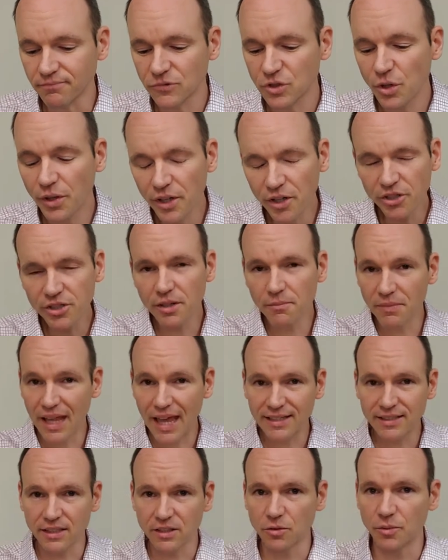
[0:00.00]
So there are some
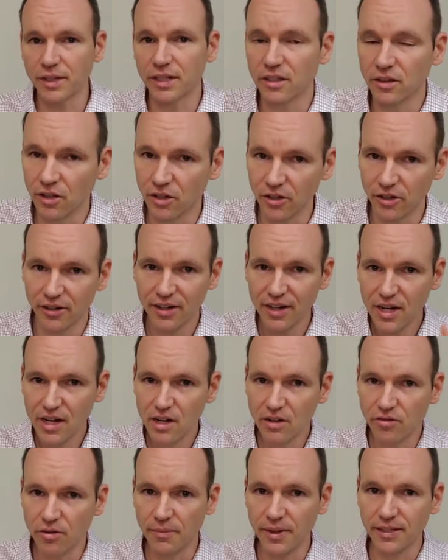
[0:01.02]
lessons we can learn
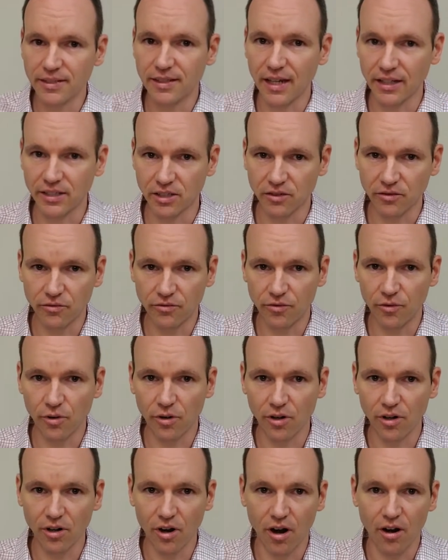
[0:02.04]
from this section
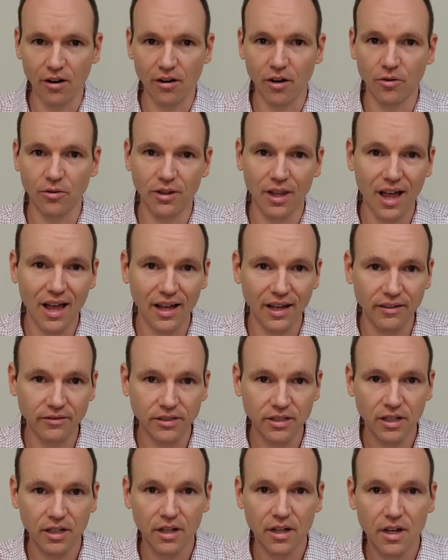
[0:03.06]
for our own
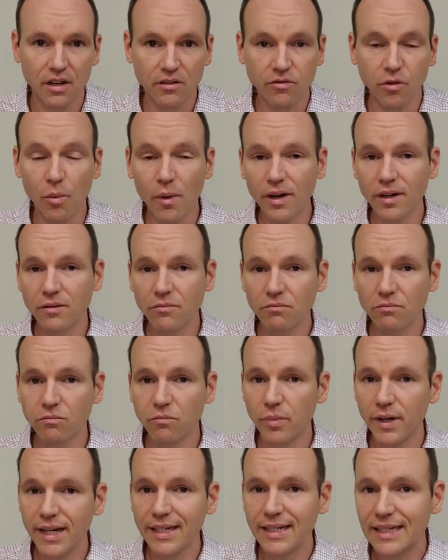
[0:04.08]
lives. For one,
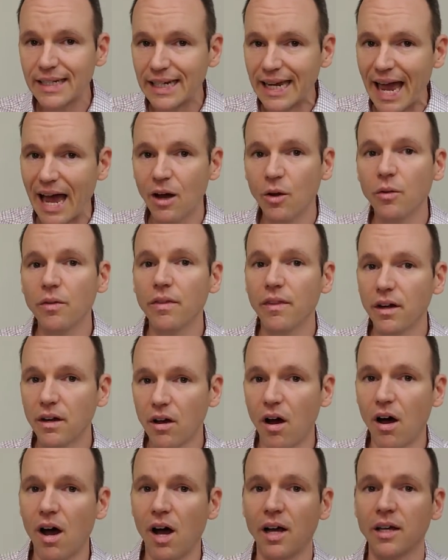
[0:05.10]
we need to count the
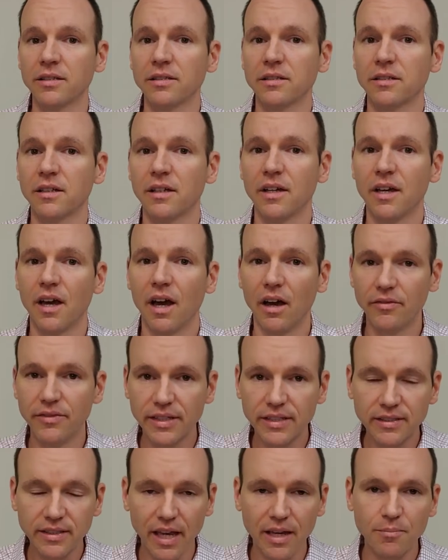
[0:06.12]
cost of
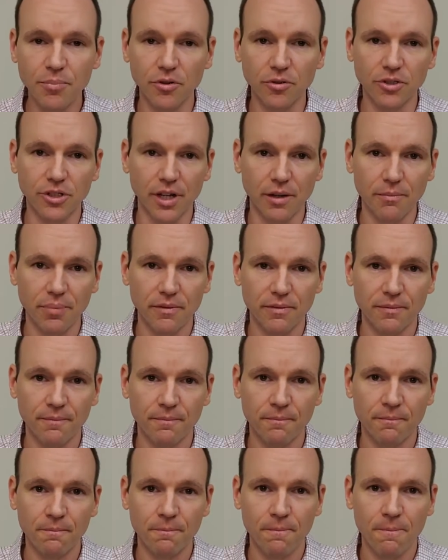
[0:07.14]
discipleship.
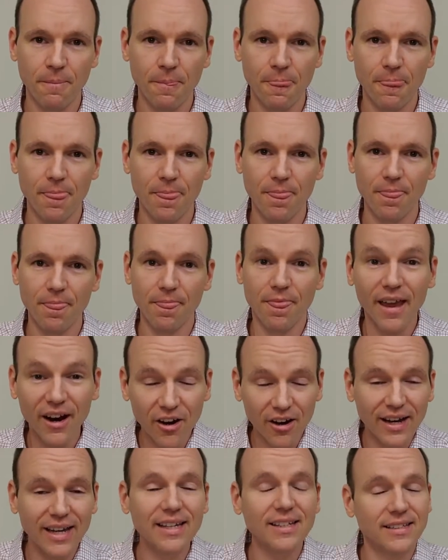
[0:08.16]
There
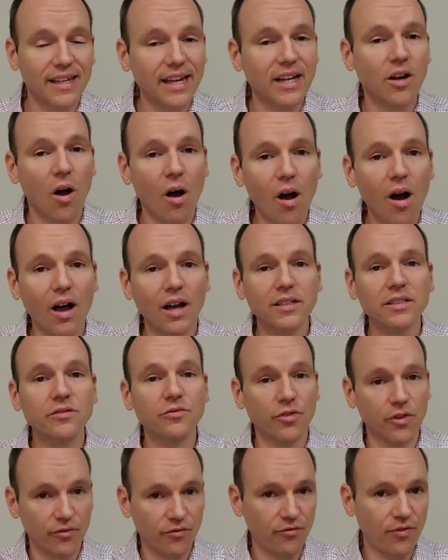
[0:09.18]
is a cost
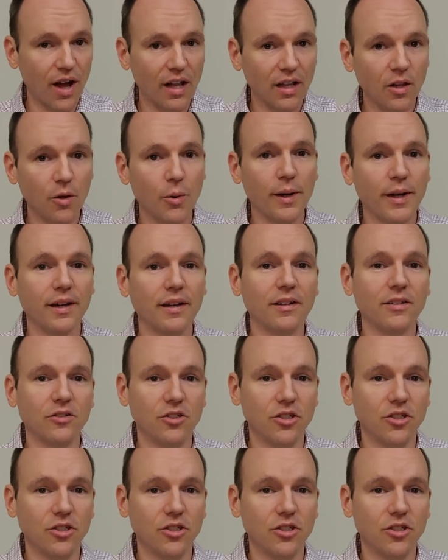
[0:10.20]
for following